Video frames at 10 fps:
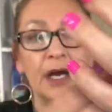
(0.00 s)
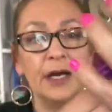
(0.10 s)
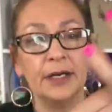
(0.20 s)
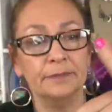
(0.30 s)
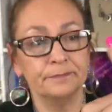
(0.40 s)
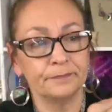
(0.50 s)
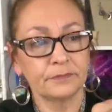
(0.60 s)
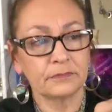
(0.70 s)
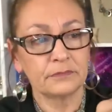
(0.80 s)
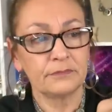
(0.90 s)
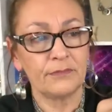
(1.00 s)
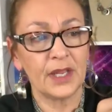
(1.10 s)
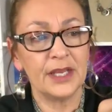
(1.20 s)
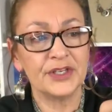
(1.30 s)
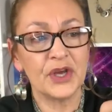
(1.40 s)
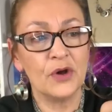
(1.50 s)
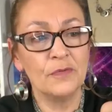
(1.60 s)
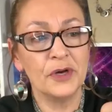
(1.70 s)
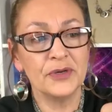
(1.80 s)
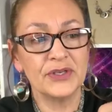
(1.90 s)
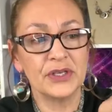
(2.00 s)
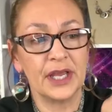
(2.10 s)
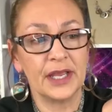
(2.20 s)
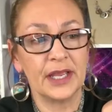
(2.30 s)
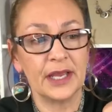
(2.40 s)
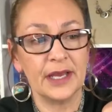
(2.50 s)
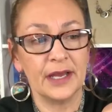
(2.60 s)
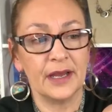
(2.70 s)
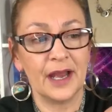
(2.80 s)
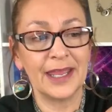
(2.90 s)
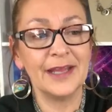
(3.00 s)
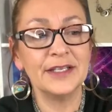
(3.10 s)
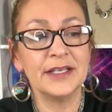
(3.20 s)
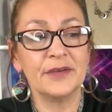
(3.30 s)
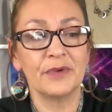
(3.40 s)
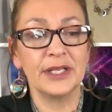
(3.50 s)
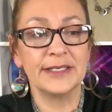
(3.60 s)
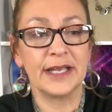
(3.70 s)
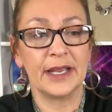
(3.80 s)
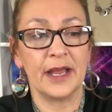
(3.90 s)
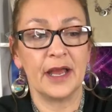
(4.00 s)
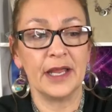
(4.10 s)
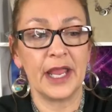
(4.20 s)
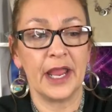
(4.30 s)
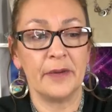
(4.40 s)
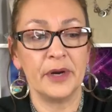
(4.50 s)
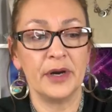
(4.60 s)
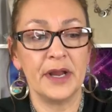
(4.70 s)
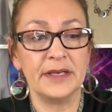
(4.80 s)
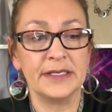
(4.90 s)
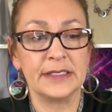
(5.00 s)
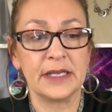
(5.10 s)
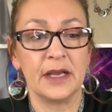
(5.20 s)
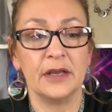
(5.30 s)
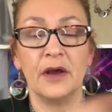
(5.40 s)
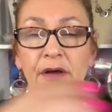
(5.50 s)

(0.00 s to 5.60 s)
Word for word: Um, it's almost like, uh, I can't see it really say a, a, hammered design,